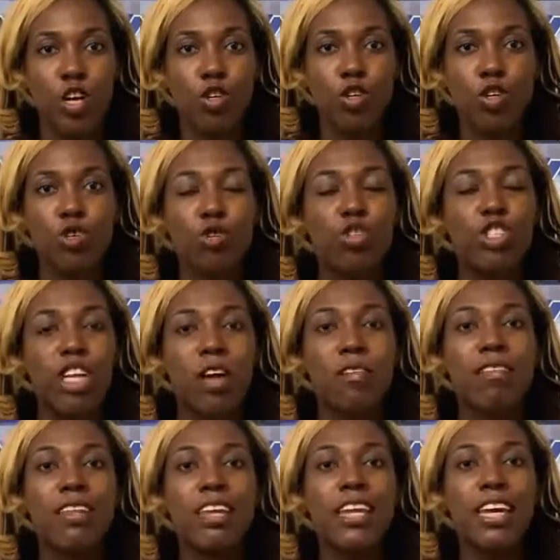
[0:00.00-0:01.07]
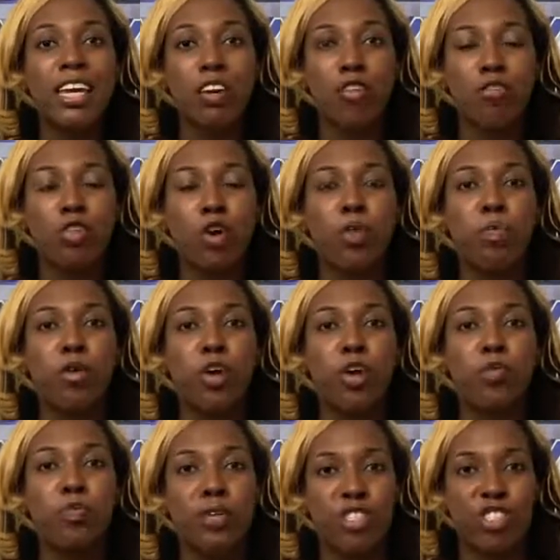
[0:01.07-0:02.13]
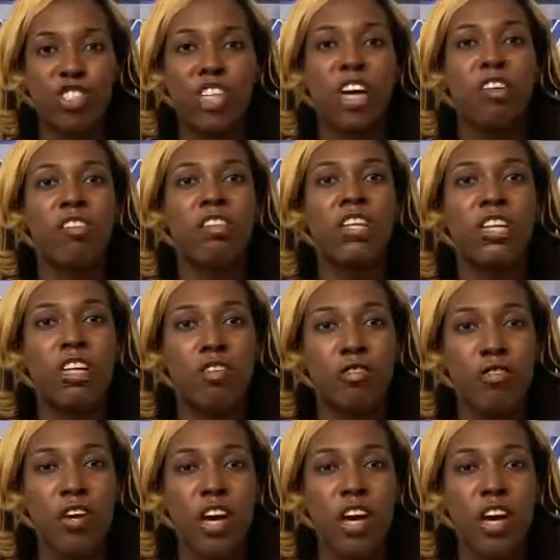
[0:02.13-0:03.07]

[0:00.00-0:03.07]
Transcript: You shall live. Your purpose shall live.